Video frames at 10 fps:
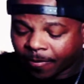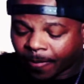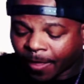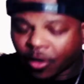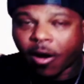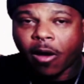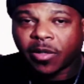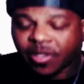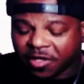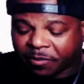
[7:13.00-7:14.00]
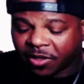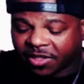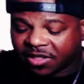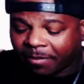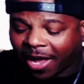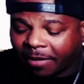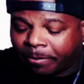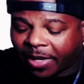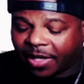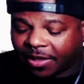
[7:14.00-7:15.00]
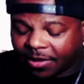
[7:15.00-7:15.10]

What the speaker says: You're always on this person's mind, but